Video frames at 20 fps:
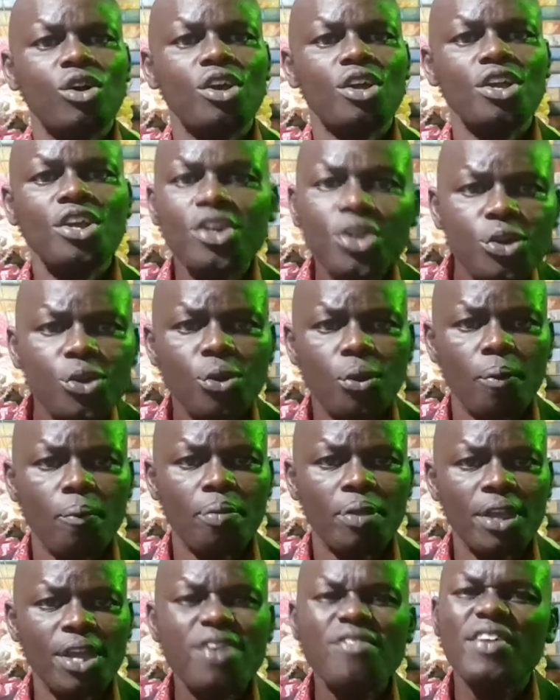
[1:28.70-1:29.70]
in you,
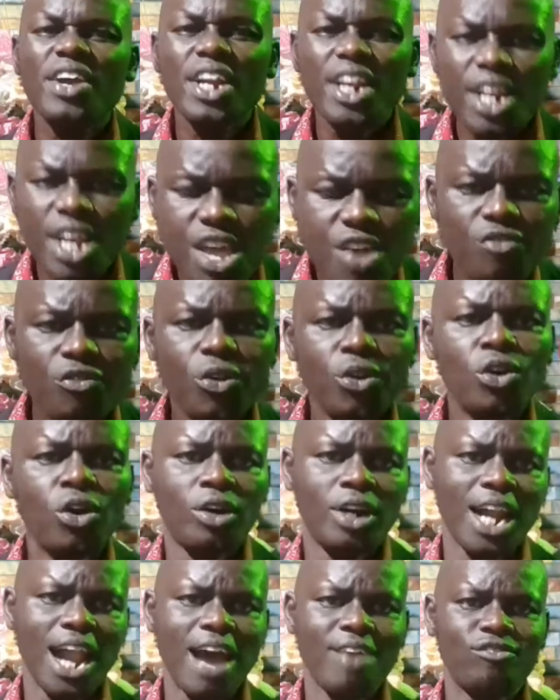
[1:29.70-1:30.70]
even if you
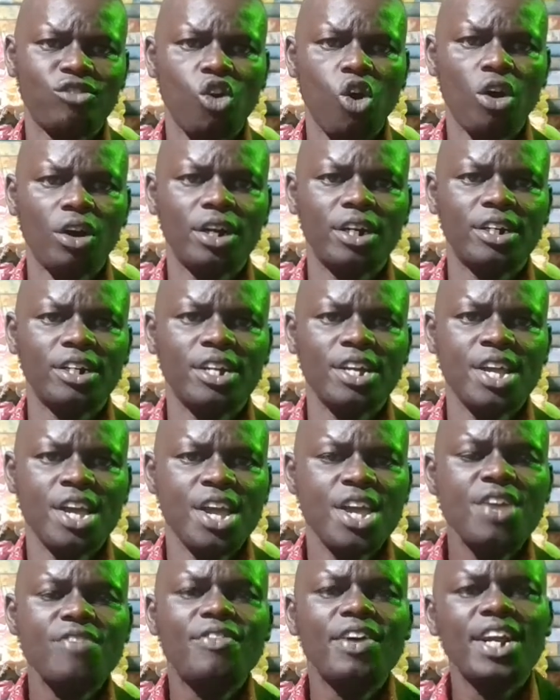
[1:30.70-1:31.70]
don't love God,
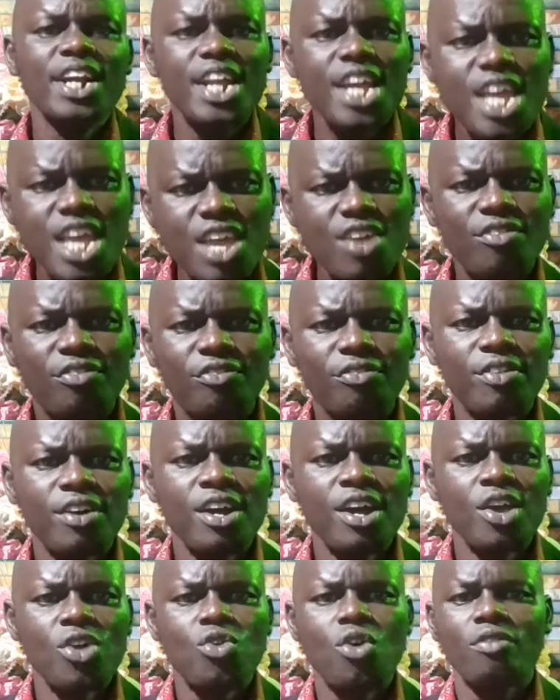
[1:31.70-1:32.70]
even if
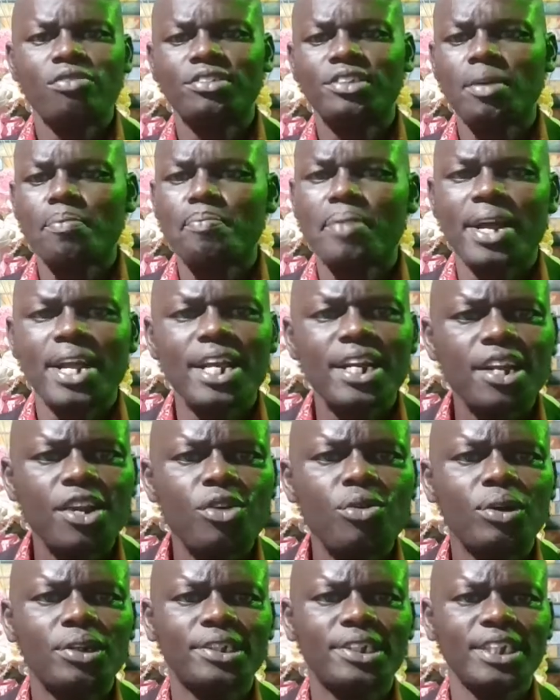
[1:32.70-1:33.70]
you have separated
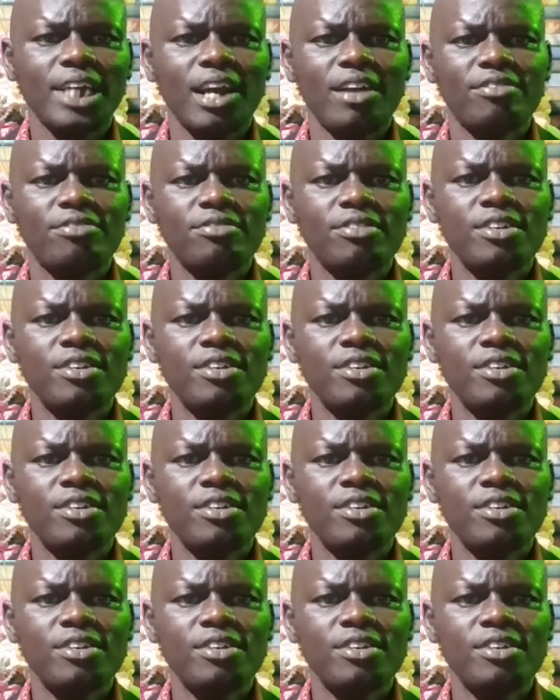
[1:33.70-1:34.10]
yourself